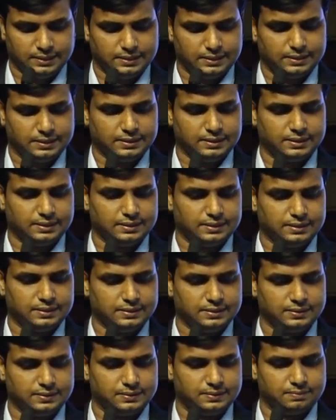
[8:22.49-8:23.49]
And
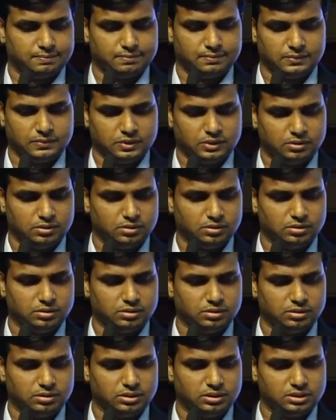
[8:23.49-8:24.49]

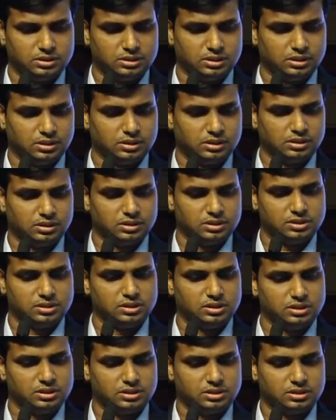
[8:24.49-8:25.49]
these are the
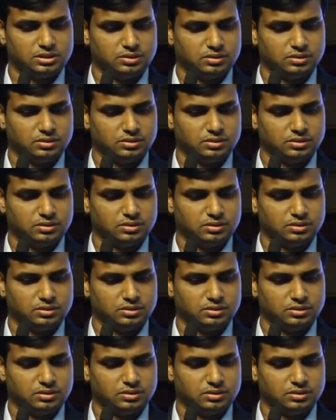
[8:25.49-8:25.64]
results.